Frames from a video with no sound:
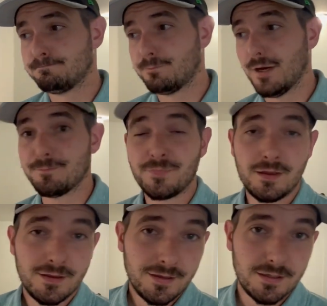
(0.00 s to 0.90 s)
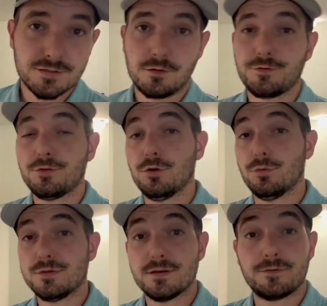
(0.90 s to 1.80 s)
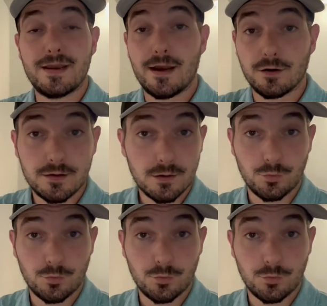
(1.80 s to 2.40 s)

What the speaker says: But it's also different area.